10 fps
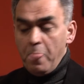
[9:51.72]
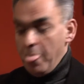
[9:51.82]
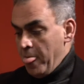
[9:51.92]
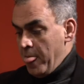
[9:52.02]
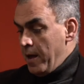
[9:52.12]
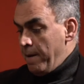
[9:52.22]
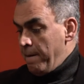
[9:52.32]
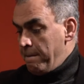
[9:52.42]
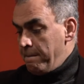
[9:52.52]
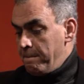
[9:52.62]

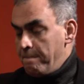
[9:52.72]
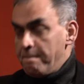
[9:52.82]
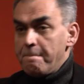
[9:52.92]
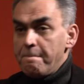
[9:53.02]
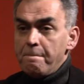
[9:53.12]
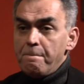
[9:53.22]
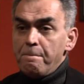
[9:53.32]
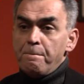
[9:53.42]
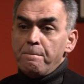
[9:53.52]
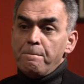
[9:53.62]

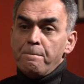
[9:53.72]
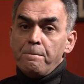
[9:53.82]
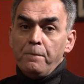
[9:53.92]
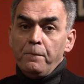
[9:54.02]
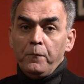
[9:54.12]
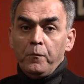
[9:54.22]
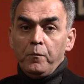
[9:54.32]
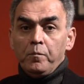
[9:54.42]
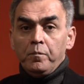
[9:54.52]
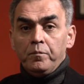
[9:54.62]

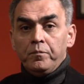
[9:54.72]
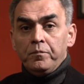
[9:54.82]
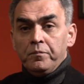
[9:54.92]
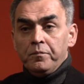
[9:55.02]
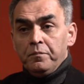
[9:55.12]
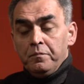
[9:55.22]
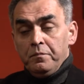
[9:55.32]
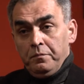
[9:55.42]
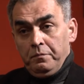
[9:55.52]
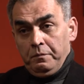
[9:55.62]

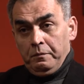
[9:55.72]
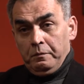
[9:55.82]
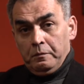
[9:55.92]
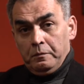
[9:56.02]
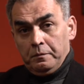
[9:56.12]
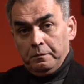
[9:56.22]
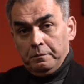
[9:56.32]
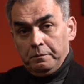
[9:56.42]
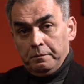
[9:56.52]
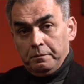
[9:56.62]

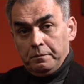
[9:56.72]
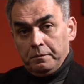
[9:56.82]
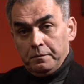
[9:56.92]
(silence)